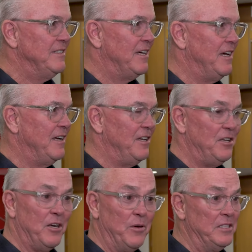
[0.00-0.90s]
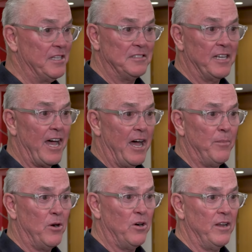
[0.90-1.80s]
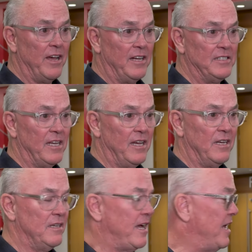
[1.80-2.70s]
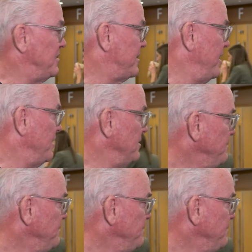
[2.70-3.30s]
uh, you know, he sets a high bar and a high uh, high standard.